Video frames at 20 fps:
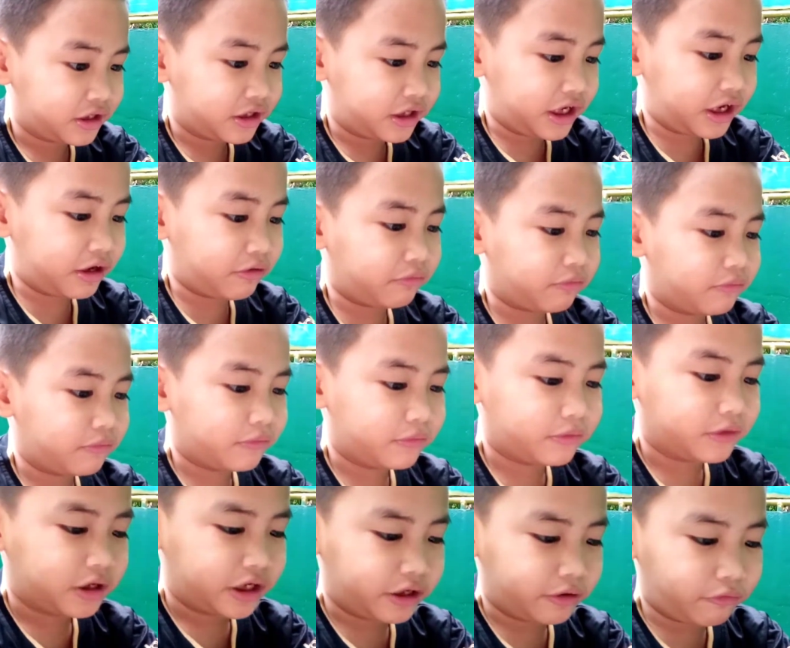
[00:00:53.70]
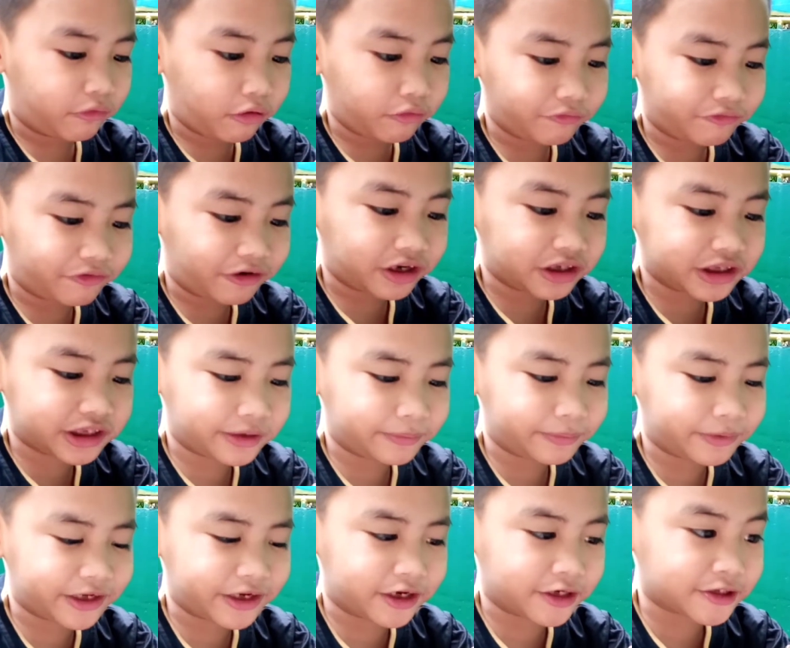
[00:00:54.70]
Ow. It won't function
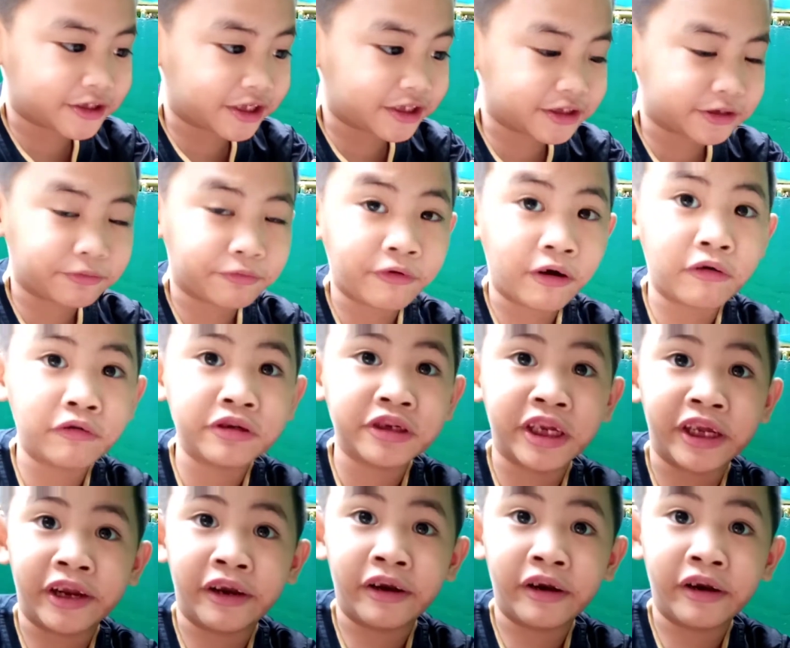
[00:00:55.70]
because it's frozen.